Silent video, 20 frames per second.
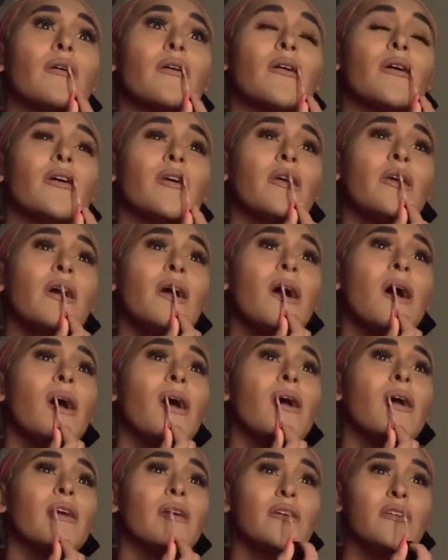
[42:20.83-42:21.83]

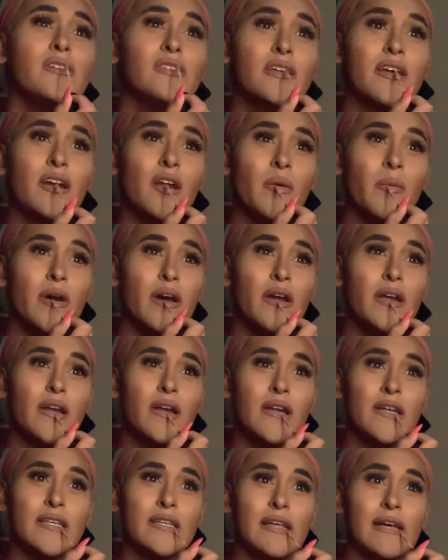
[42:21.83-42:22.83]
yeah, you just care about
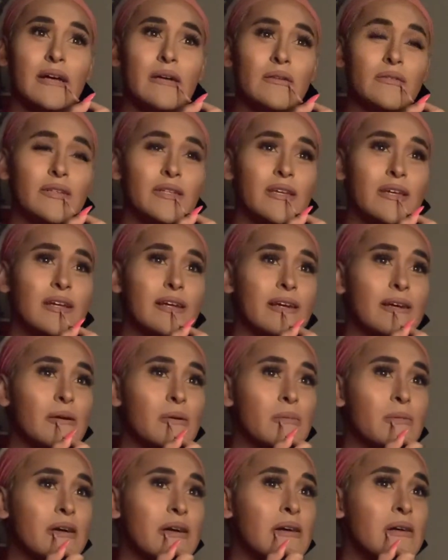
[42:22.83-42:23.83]
yourself, and you
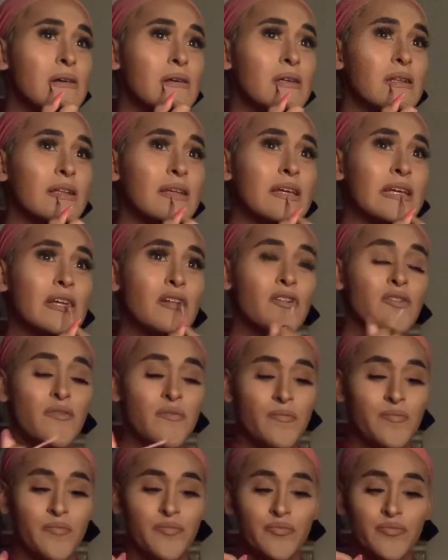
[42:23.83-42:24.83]
care about
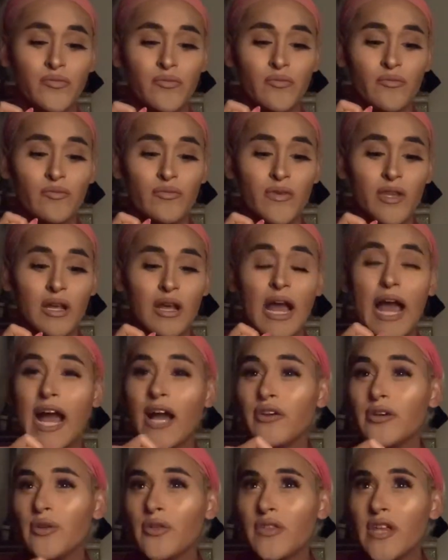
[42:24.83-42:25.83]
how
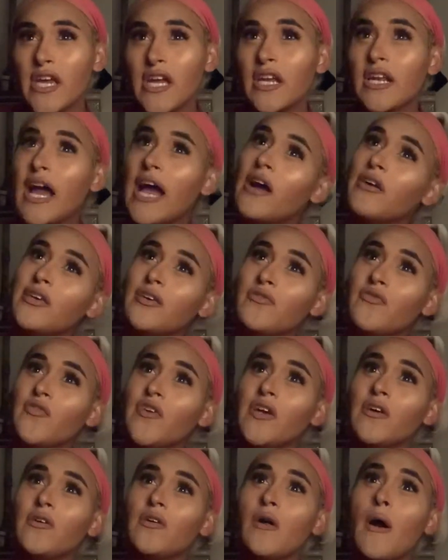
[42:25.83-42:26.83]
you think and how you
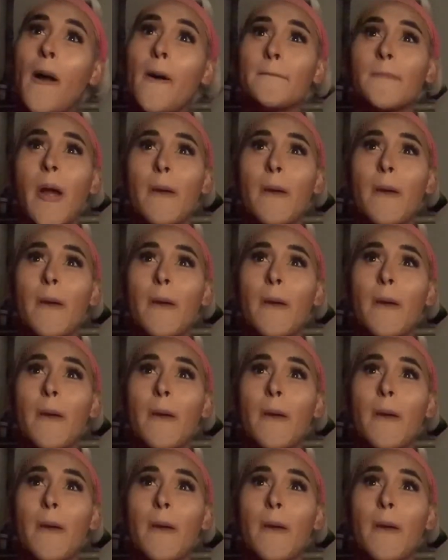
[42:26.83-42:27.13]
feel,